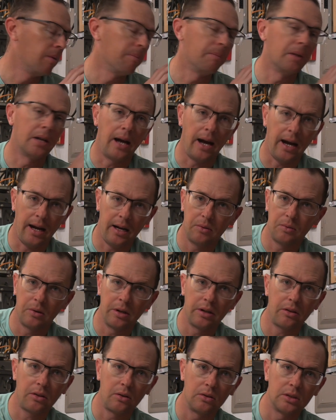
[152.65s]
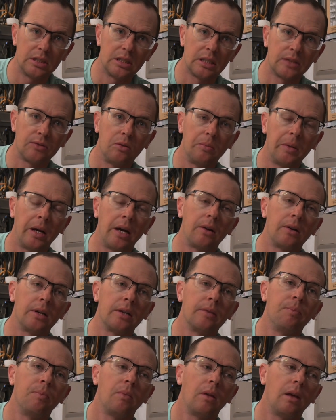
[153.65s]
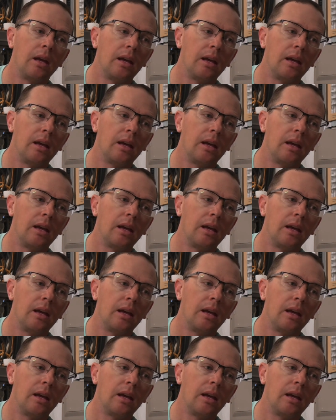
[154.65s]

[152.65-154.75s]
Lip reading: But I run a 36 volt battery,